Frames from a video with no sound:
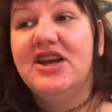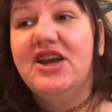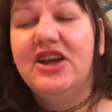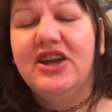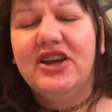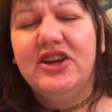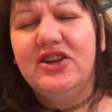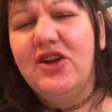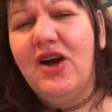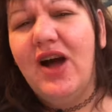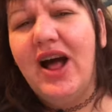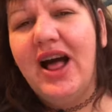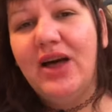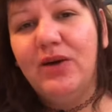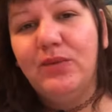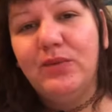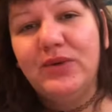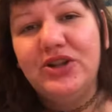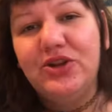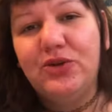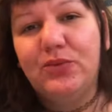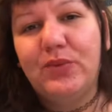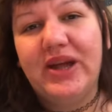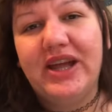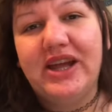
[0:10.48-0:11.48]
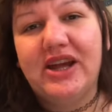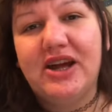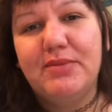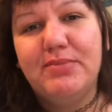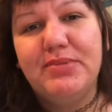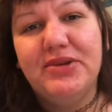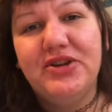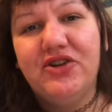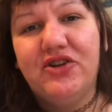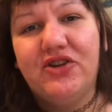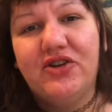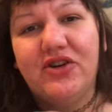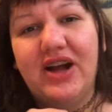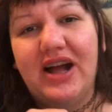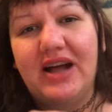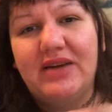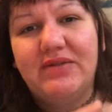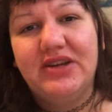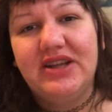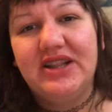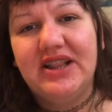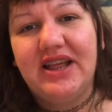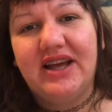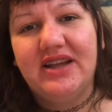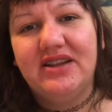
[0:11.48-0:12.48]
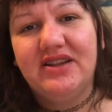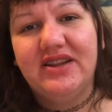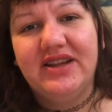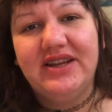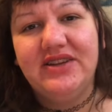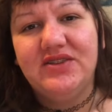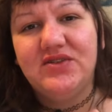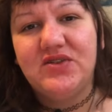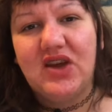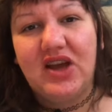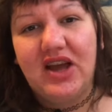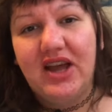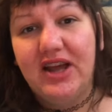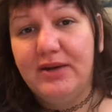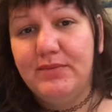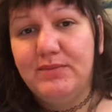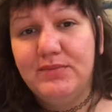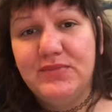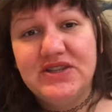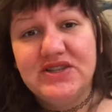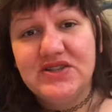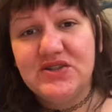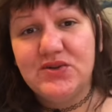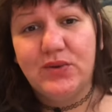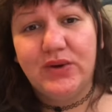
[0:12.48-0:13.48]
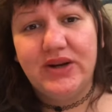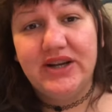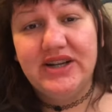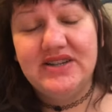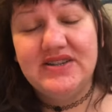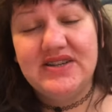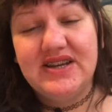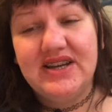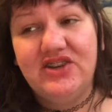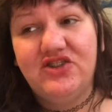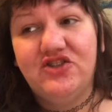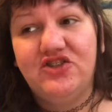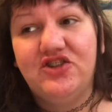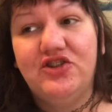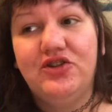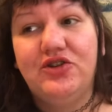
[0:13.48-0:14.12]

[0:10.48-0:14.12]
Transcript: you know how when you wake up and you're having that like time disorientation,